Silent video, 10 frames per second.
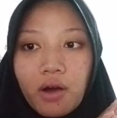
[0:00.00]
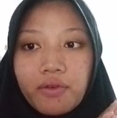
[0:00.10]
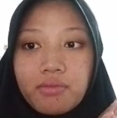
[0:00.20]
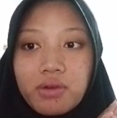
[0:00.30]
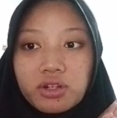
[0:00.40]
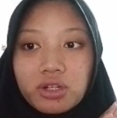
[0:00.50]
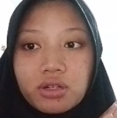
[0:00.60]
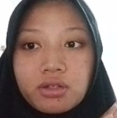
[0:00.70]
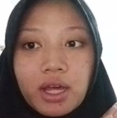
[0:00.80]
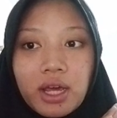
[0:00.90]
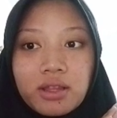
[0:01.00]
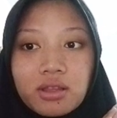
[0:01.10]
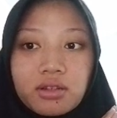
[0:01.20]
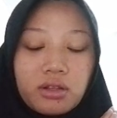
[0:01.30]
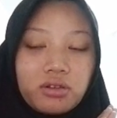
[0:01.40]
technology.
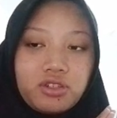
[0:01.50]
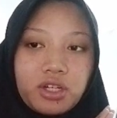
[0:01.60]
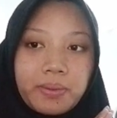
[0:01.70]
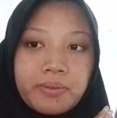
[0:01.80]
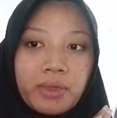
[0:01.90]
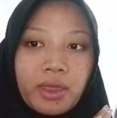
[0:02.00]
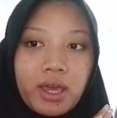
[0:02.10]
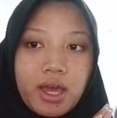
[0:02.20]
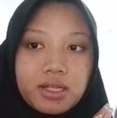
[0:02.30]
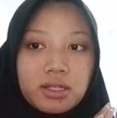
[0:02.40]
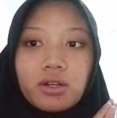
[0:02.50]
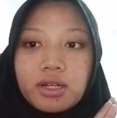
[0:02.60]
So the study is